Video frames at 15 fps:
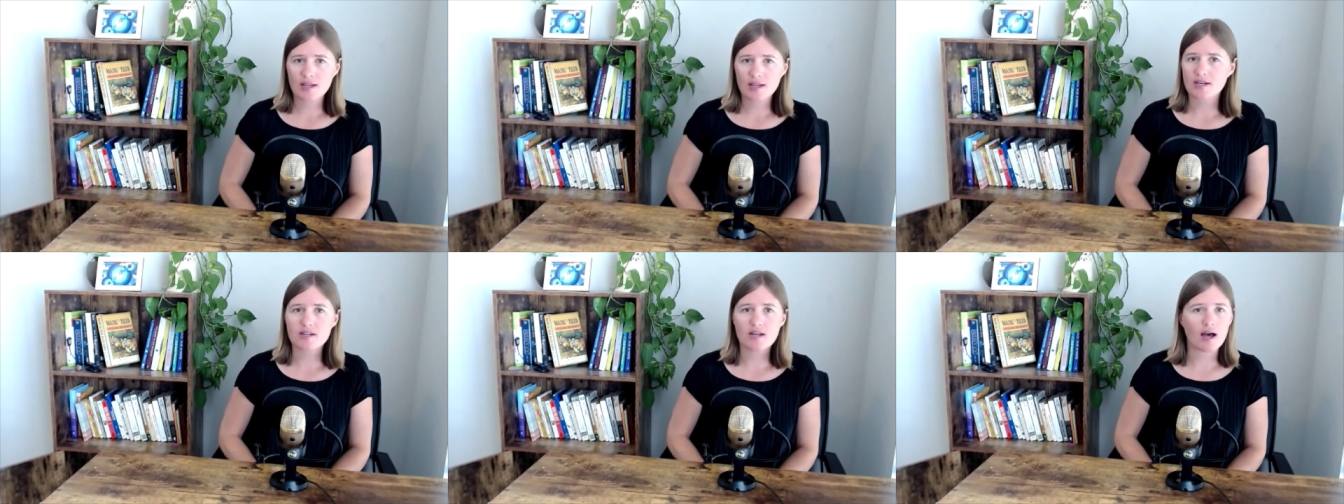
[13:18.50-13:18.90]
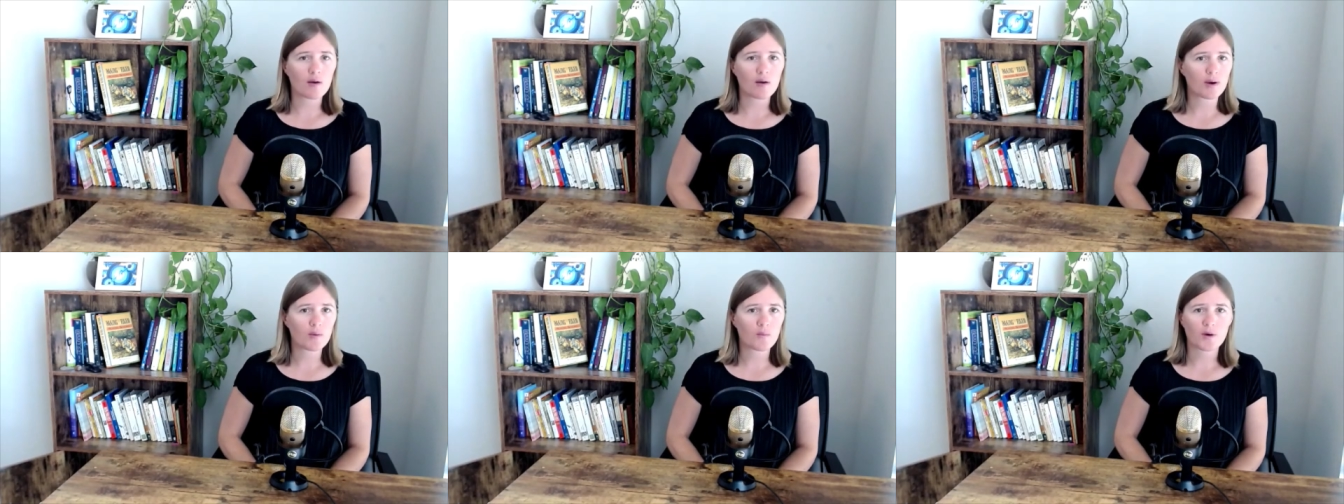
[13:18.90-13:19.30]
not
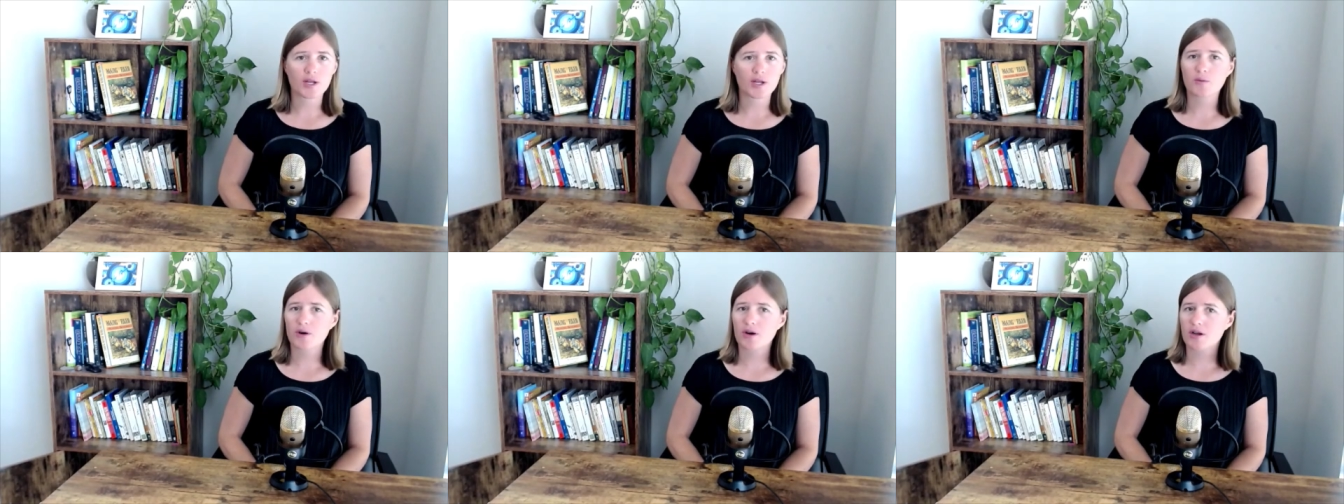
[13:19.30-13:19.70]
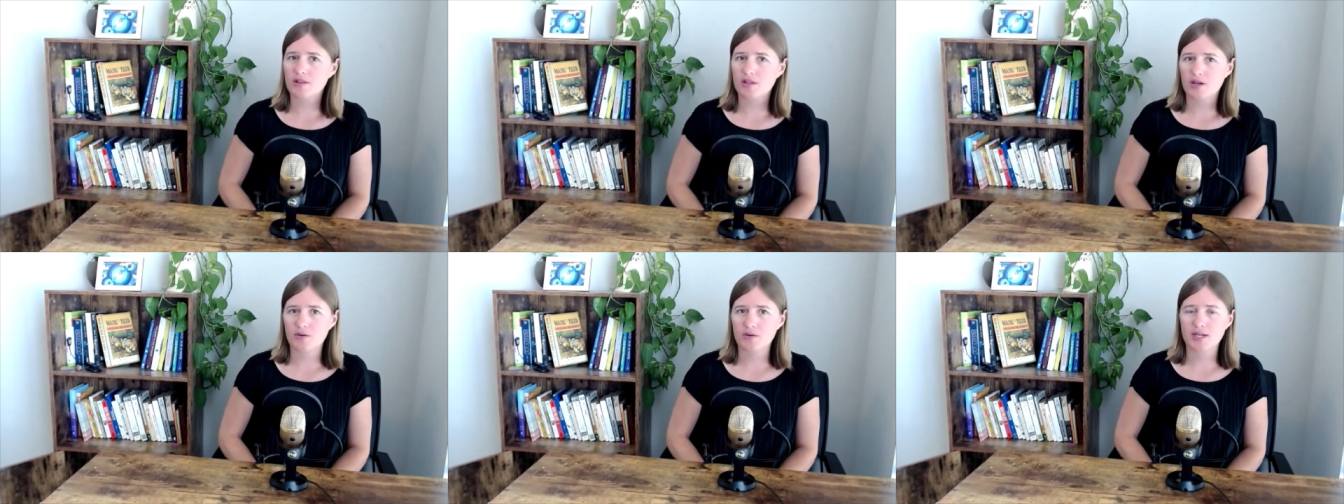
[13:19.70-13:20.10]
one where you are
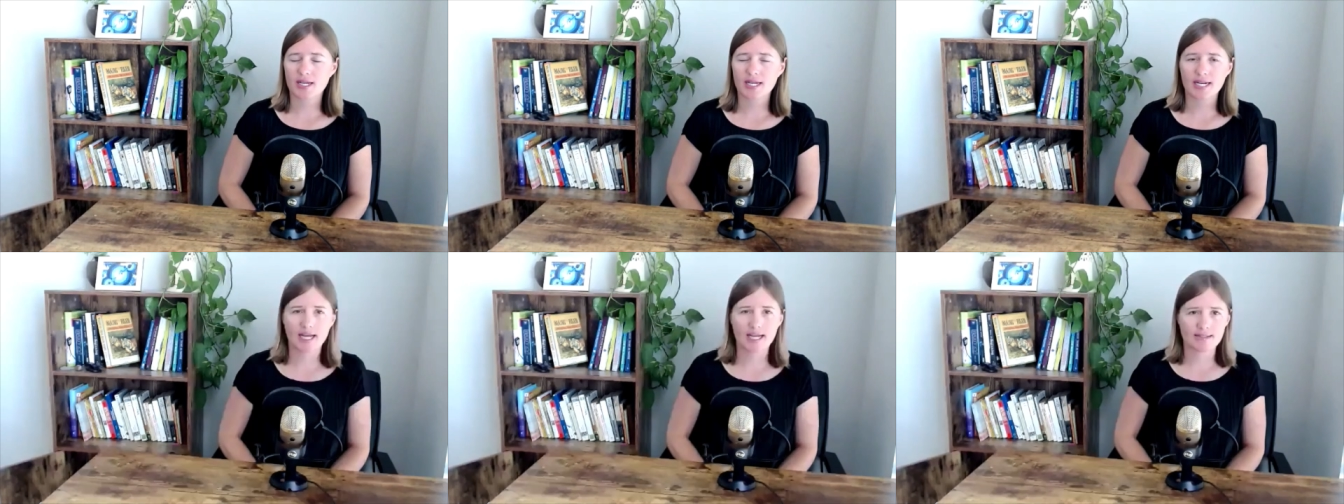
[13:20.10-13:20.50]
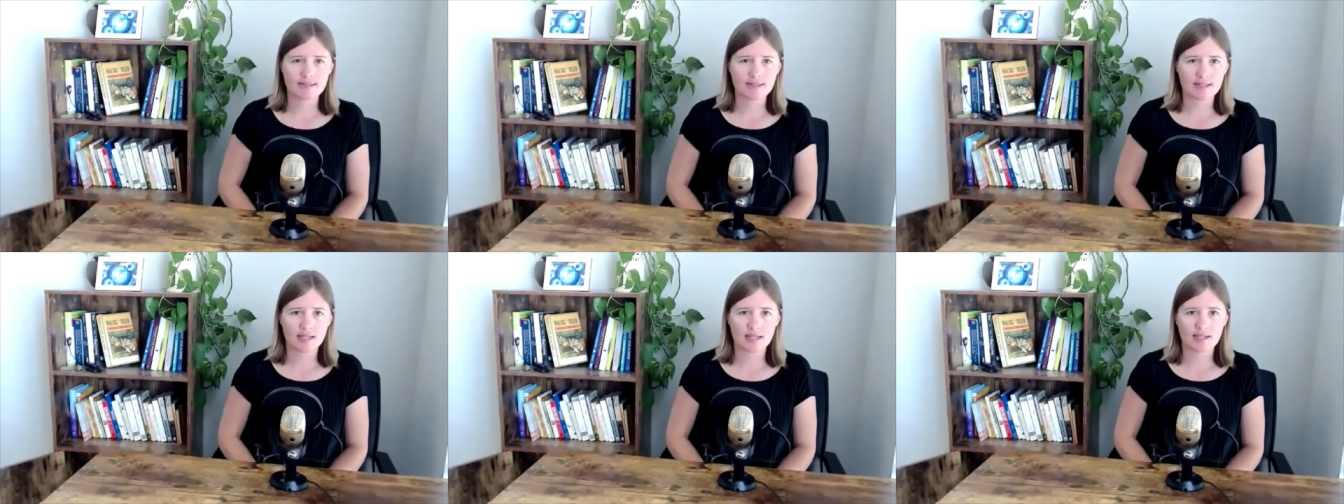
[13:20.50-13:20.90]
alone and
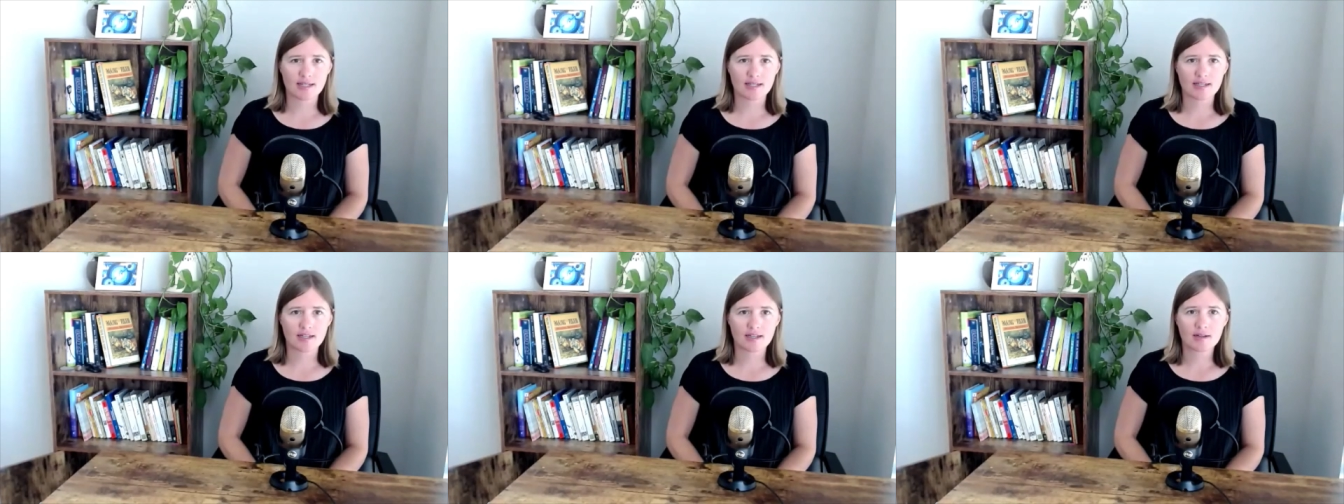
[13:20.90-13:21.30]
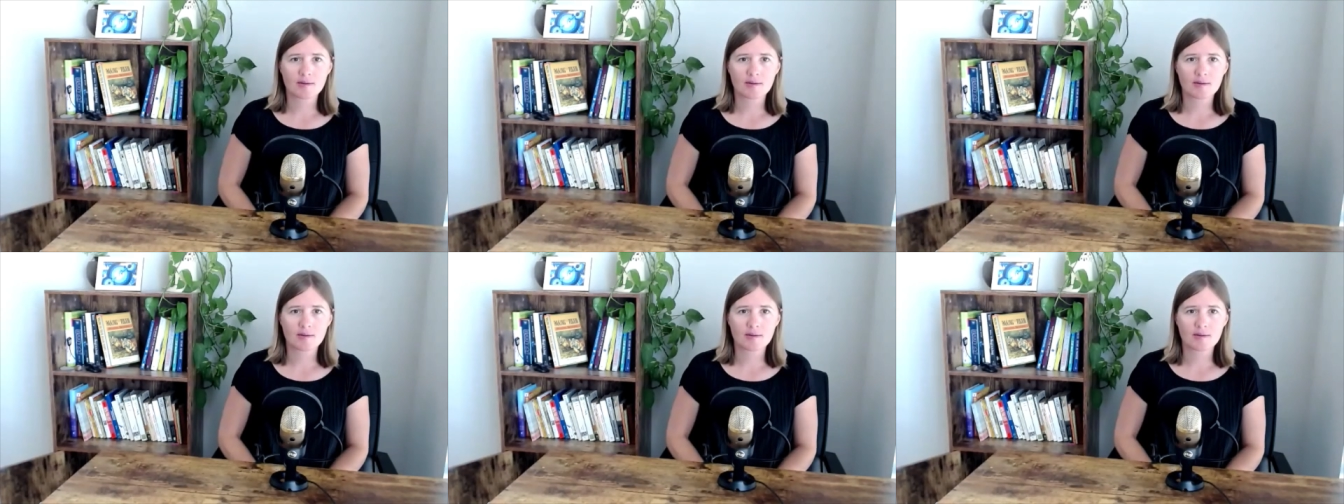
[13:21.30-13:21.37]
isolated,